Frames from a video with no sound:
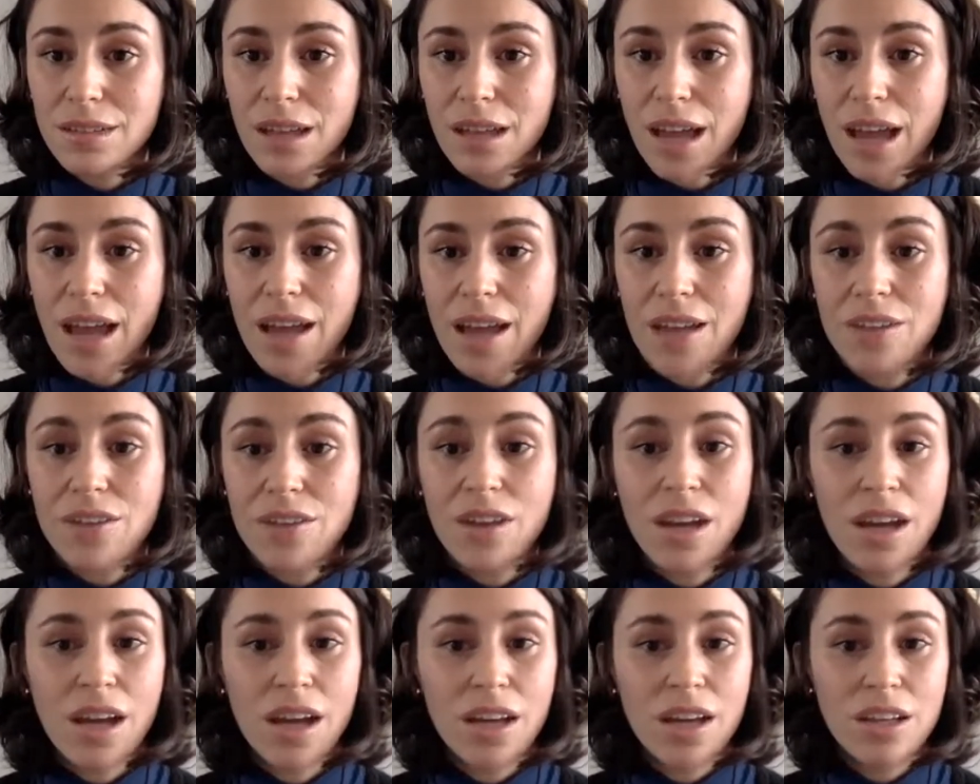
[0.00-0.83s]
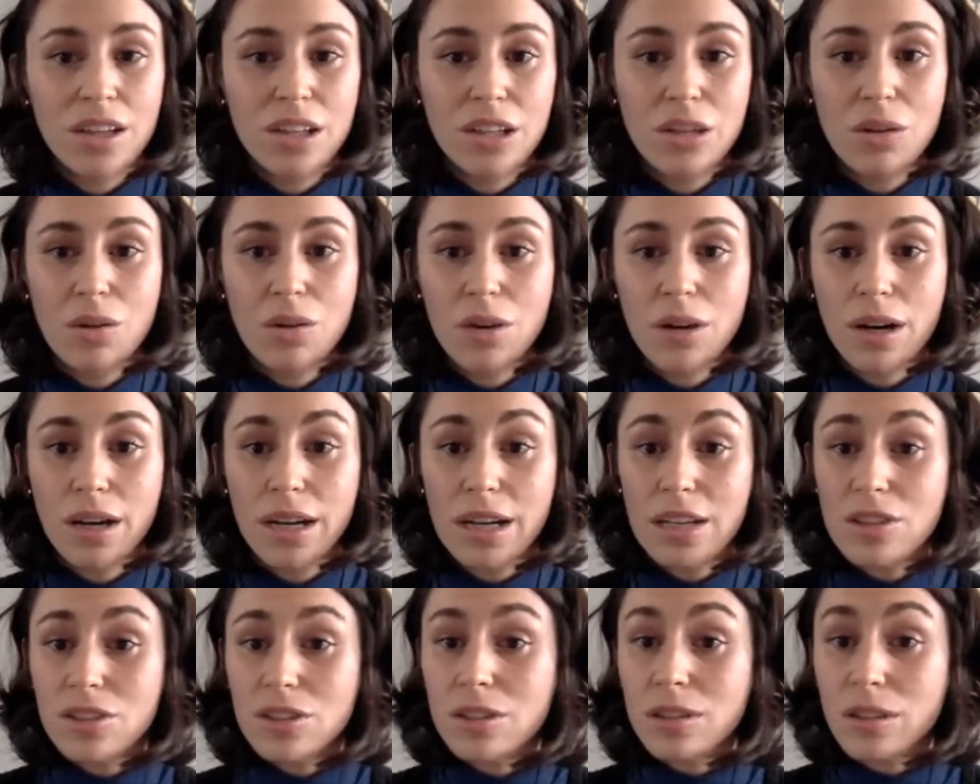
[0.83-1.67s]
and your
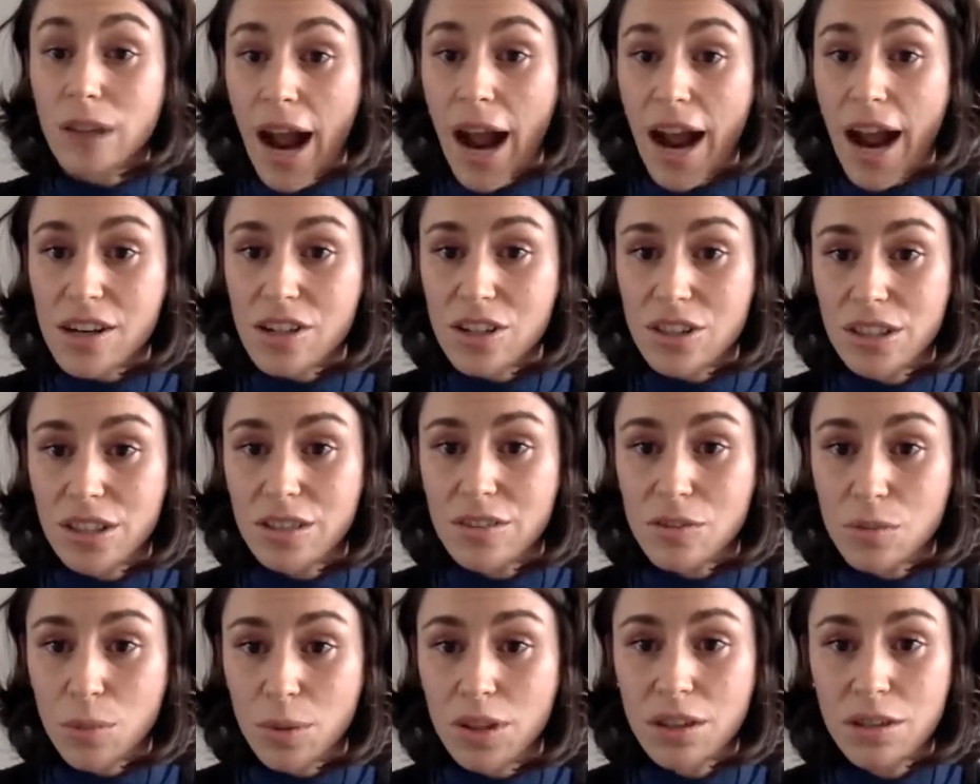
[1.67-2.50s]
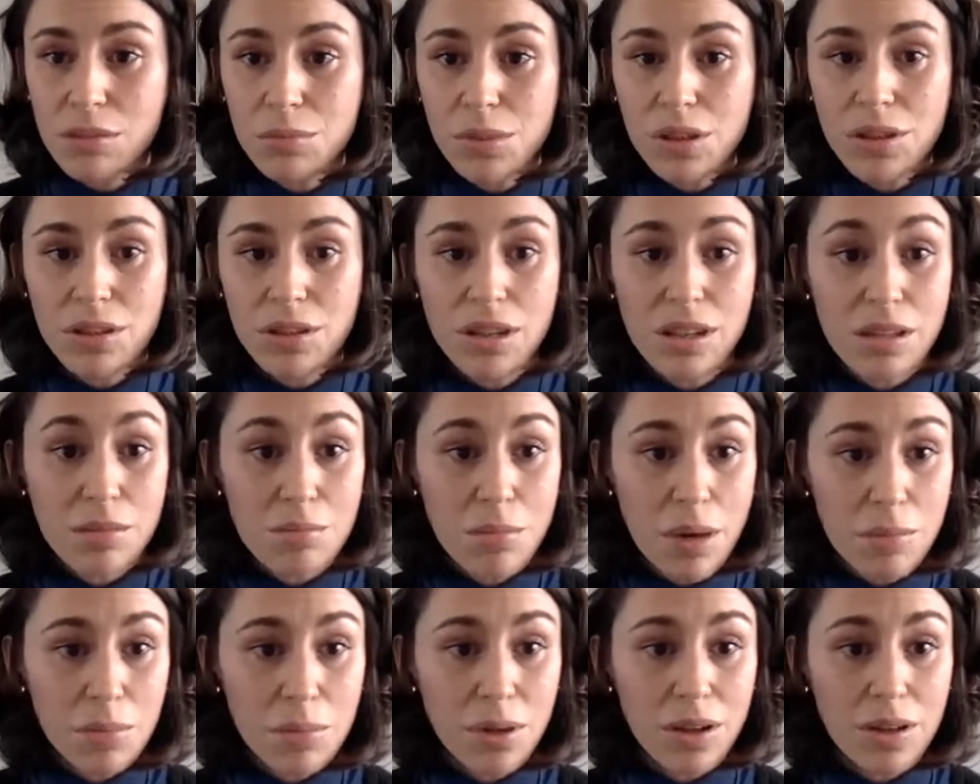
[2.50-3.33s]
interactions with community
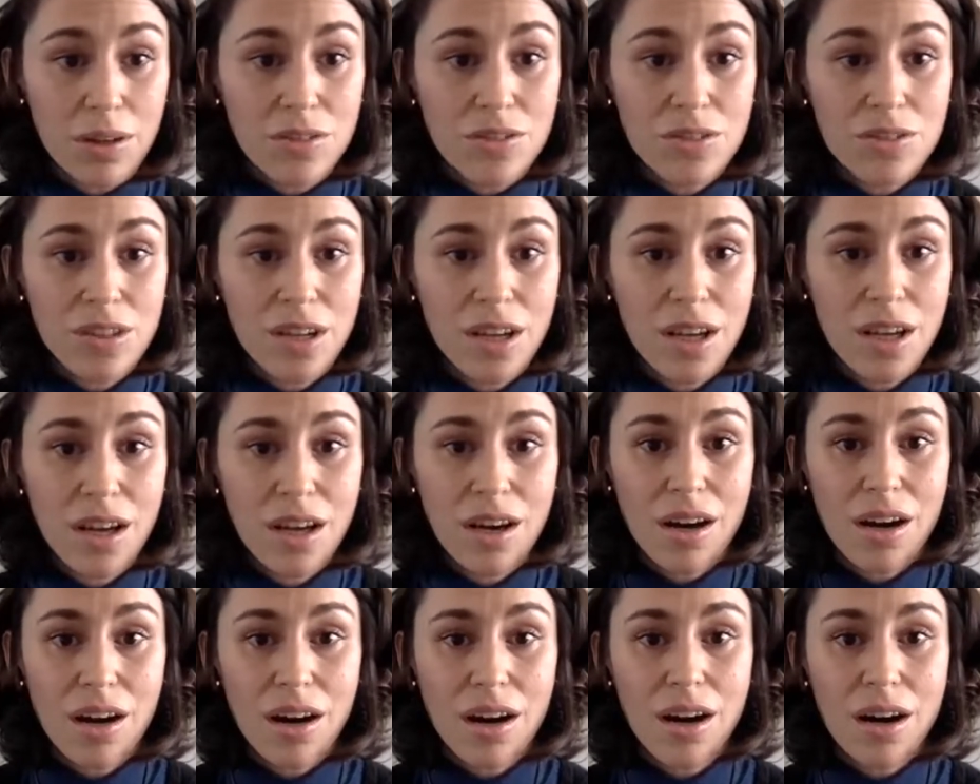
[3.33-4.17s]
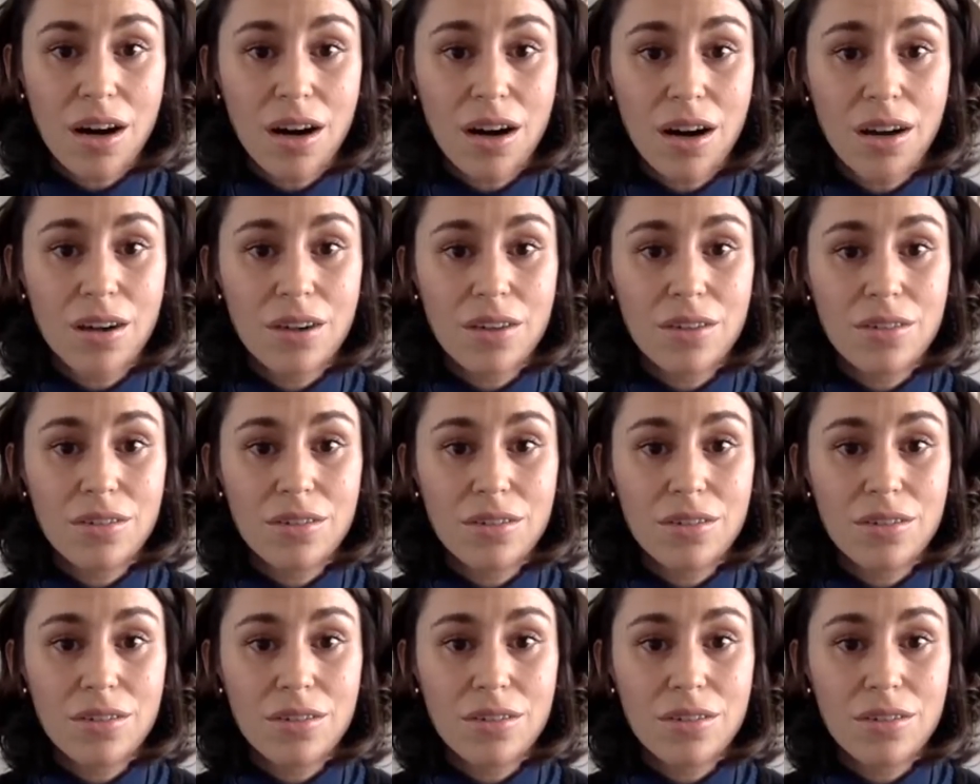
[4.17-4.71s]
members are